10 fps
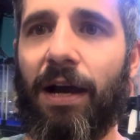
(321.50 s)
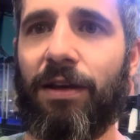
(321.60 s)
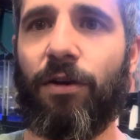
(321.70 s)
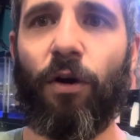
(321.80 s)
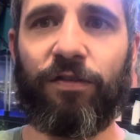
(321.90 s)

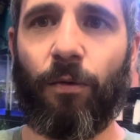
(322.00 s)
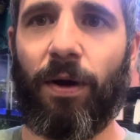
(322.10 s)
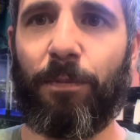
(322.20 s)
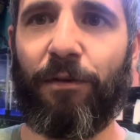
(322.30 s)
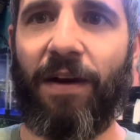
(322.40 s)
you also want
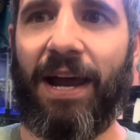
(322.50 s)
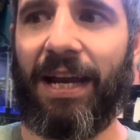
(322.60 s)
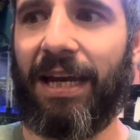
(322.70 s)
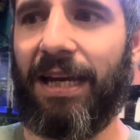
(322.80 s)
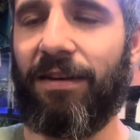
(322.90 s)
to provide
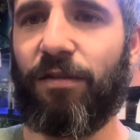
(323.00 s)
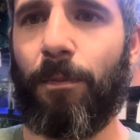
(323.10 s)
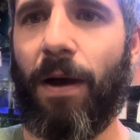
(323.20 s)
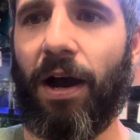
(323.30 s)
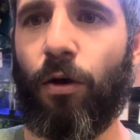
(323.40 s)

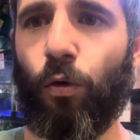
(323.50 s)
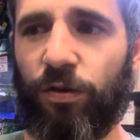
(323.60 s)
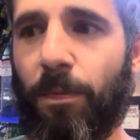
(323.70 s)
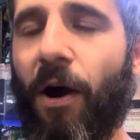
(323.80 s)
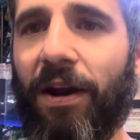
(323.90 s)
a cool
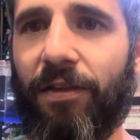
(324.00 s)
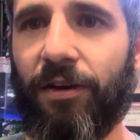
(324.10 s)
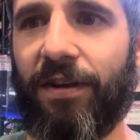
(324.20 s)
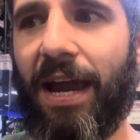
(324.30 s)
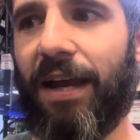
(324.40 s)
spot in their
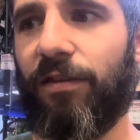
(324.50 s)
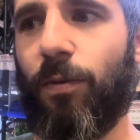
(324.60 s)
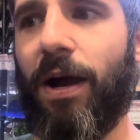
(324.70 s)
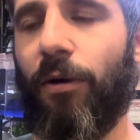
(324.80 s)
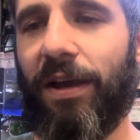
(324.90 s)
tank as
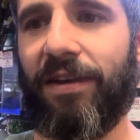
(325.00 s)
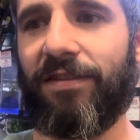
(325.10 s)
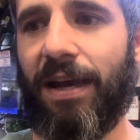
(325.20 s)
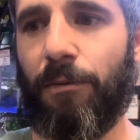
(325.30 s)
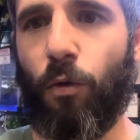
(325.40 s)
well as
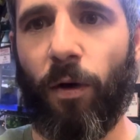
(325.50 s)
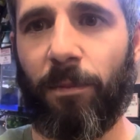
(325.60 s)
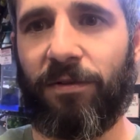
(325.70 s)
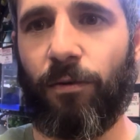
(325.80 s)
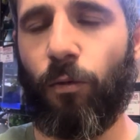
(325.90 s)
a
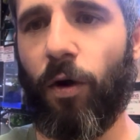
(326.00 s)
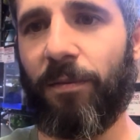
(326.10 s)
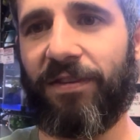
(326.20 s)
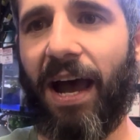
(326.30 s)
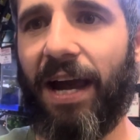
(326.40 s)
warm
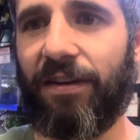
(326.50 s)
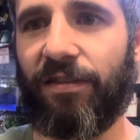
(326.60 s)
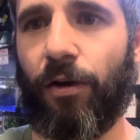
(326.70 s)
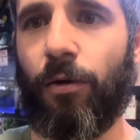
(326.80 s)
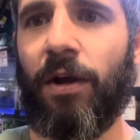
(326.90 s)
side.
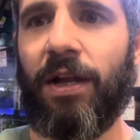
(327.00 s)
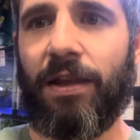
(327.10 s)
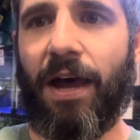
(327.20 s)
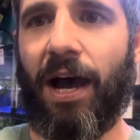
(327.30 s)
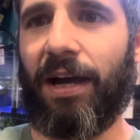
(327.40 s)
So
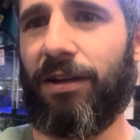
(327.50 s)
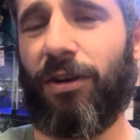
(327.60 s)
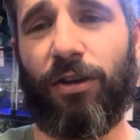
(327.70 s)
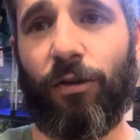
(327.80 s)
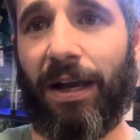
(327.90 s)
you
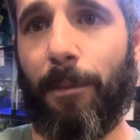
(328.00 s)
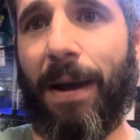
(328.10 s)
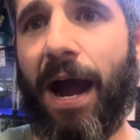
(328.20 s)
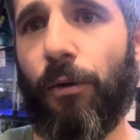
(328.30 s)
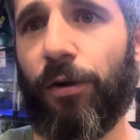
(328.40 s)
could do like a
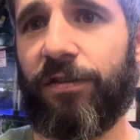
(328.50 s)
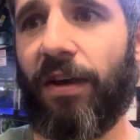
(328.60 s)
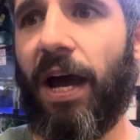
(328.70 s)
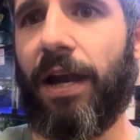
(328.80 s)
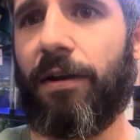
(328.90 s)
power
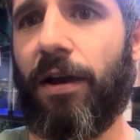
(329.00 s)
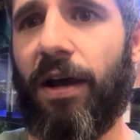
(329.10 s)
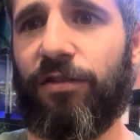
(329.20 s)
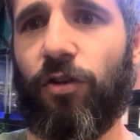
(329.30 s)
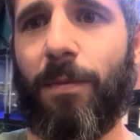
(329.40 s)

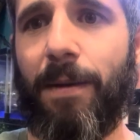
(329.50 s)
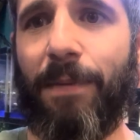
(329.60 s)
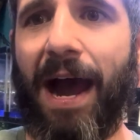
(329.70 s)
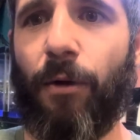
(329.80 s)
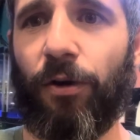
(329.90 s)
sun, Zoom Ed
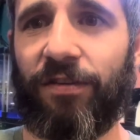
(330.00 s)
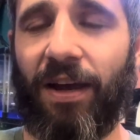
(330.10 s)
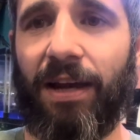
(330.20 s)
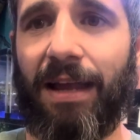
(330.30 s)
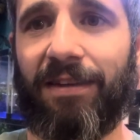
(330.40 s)
power
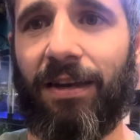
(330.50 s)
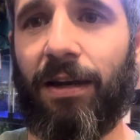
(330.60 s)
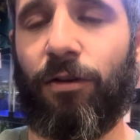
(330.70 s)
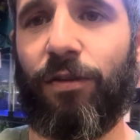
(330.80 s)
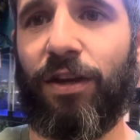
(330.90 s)
sun. That's going to
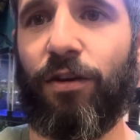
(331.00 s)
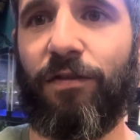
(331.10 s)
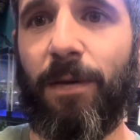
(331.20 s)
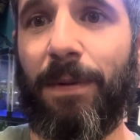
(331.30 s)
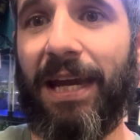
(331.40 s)
do the
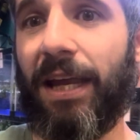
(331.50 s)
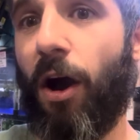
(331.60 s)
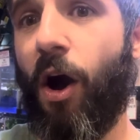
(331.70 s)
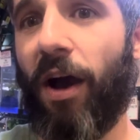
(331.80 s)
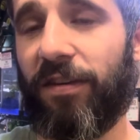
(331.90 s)
UVB in a
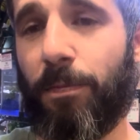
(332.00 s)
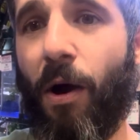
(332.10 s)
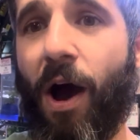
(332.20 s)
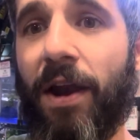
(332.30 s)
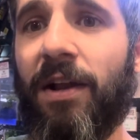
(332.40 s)
hot
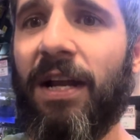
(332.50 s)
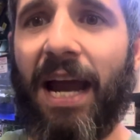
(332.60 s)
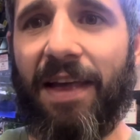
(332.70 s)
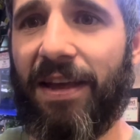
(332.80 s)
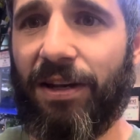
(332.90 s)
spot.
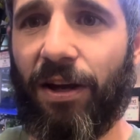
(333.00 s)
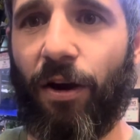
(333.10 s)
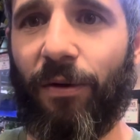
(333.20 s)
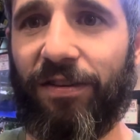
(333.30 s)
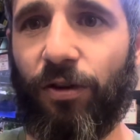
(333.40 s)
And then you can
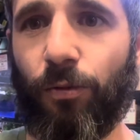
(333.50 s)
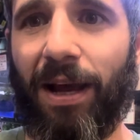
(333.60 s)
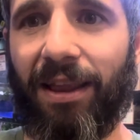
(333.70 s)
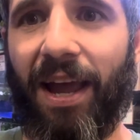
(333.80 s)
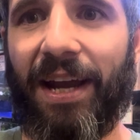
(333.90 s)
always do
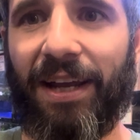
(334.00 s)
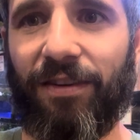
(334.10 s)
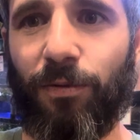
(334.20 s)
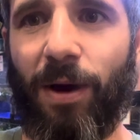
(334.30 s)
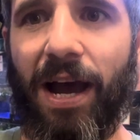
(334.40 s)
red lighting
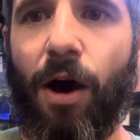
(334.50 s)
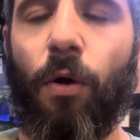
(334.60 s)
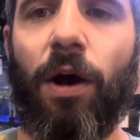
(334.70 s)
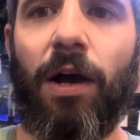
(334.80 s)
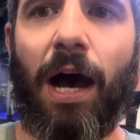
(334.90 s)
as well
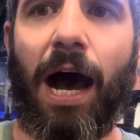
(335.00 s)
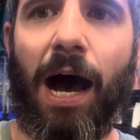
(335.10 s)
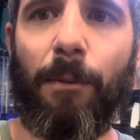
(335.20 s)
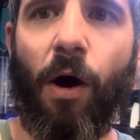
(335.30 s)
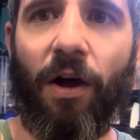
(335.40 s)

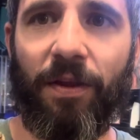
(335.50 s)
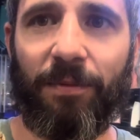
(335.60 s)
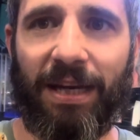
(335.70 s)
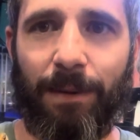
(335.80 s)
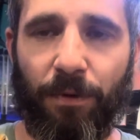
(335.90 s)
on them
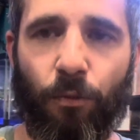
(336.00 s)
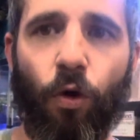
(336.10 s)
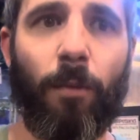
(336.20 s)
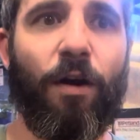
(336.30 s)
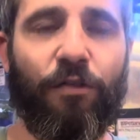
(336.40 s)
to keep them
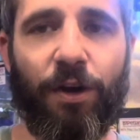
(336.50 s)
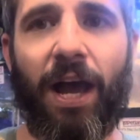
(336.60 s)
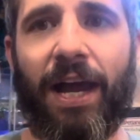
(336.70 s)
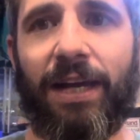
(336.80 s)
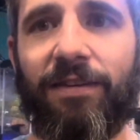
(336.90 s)
warm
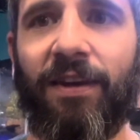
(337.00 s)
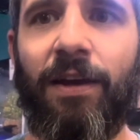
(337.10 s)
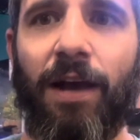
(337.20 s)
overnight.